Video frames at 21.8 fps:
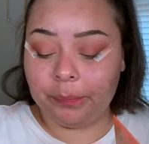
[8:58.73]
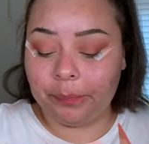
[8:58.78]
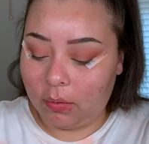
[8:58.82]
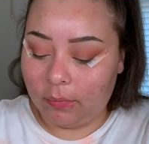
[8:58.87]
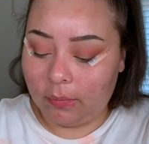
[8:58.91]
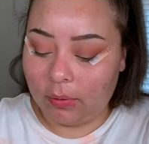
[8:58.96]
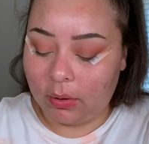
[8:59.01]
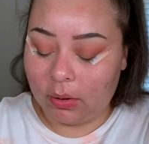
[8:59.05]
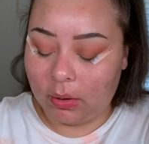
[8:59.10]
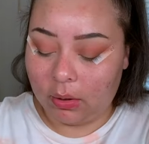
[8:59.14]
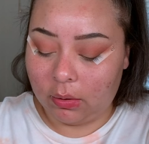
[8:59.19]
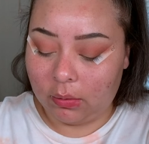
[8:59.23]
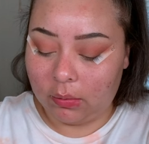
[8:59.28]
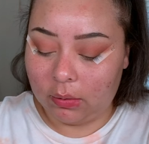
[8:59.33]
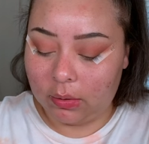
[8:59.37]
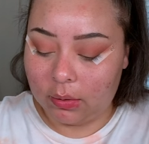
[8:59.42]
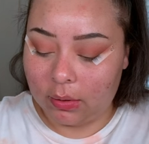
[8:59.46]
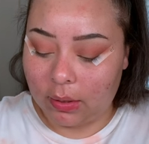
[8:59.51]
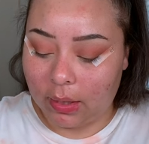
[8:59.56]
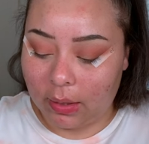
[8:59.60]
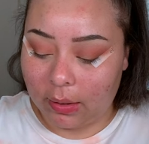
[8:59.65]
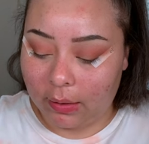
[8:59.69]
We're gonna
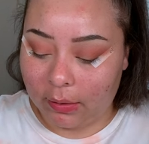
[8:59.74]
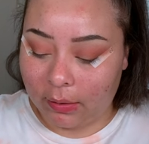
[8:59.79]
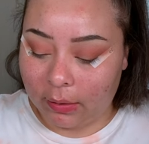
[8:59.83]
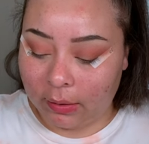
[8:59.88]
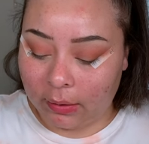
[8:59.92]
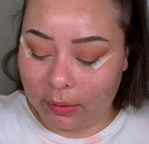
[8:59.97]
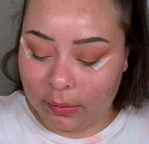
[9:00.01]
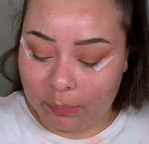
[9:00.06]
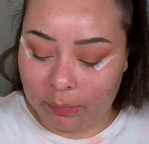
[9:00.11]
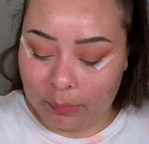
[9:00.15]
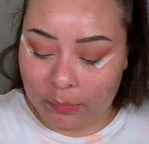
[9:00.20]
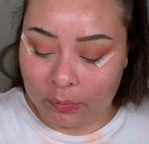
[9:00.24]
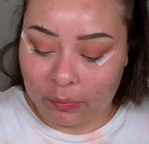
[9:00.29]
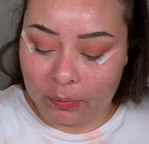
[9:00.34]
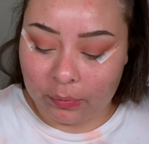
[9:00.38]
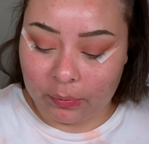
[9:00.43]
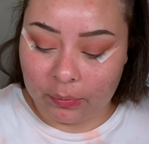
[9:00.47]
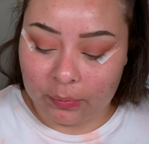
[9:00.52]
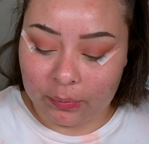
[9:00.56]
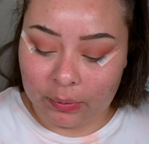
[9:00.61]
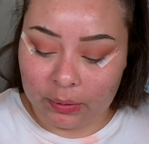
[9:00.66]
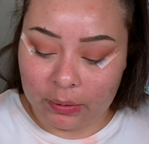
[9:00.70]
use that like
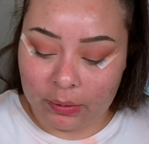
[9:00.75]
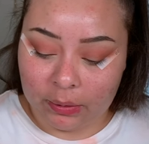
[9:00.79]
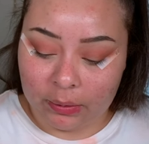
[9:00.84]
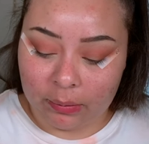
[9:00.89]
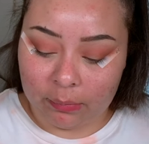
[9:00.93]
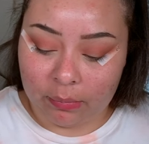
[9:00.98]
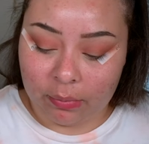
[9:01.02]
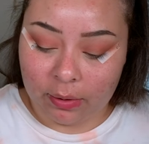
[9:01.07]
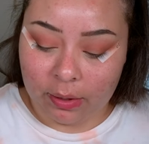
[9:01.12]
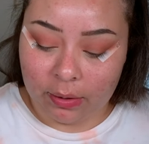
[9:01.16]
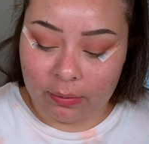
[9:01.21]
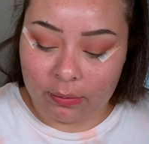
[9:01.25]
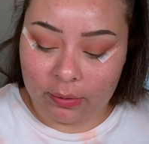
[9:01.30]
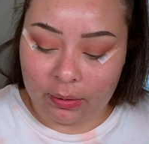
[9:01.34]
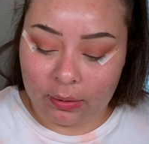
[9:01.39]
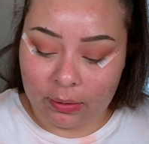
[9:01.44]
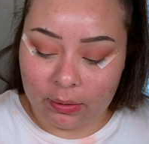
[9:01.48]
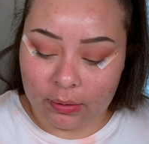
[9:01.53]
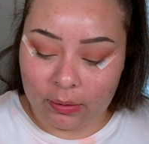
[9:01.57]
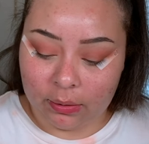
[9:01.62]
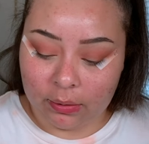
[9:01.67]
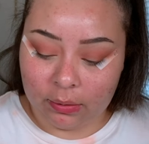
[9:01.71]
maroony,
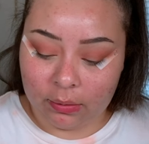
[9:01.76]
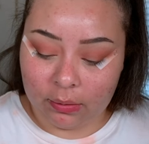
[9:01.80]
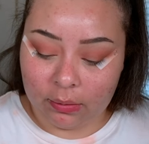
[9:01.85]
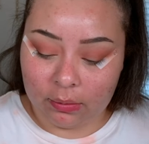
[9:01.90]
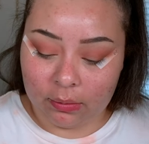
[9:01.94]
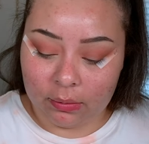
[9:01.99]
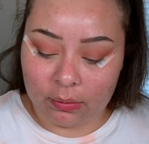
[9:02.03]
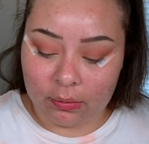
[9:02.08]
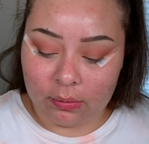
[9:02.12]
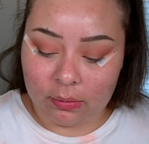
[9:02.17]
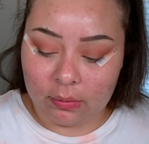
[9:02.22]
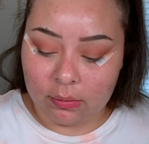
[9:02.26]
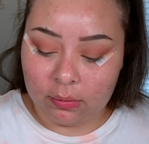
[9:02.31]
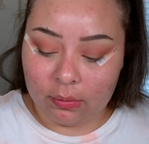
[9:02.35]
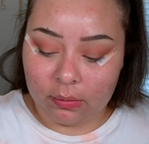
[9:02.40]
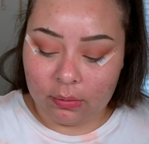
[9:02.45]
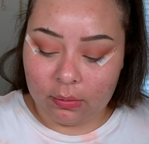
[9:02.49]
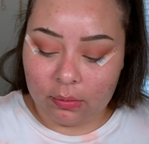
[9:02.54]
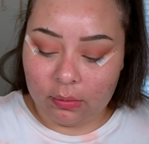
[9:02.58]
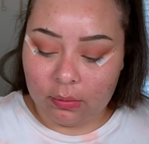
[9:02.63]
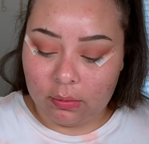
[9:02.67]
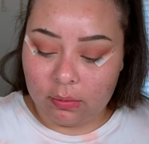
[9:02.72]
browny
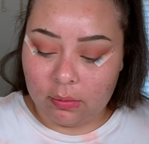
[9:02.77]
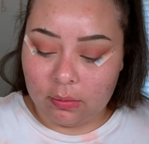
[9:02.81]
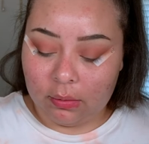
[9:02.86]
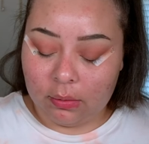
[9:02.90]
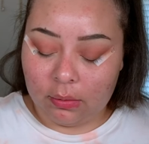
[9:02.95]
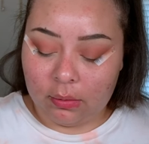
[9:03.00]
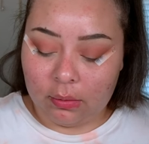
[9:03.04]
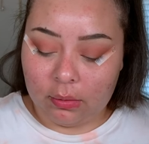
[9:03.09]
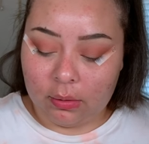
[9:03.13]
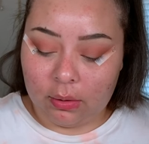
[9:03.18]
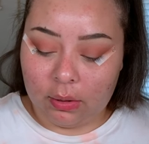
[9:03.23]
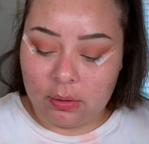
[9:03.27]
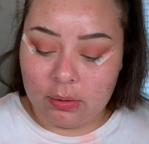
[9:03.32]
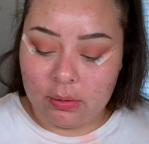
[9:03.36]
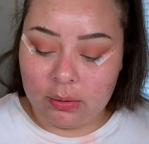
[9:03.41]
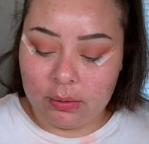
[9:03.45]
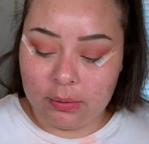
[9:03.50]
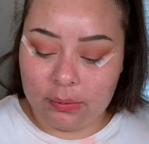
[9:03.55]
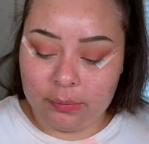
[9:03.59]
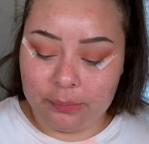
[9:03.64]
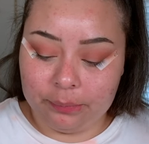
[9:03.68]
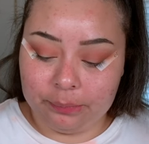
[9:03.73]

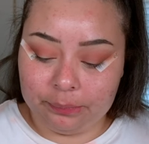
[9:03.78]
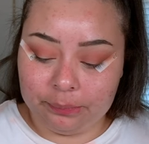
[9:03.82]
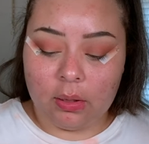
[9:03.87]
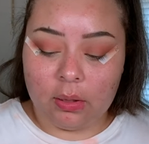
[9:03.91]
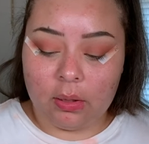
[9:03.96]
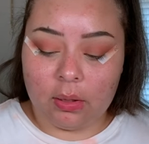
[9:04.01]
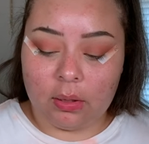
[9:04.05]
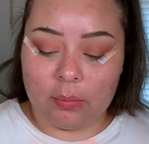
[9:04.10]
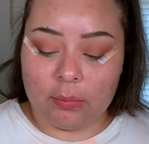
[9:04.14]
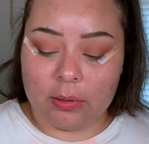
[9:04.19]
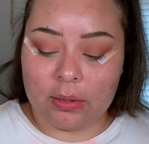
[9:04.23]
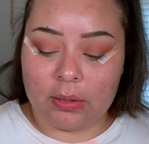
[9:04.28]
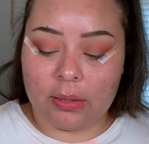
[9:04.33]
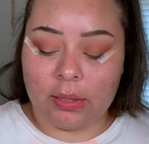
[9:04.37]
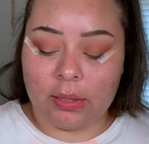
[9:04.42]
color. Now I'm just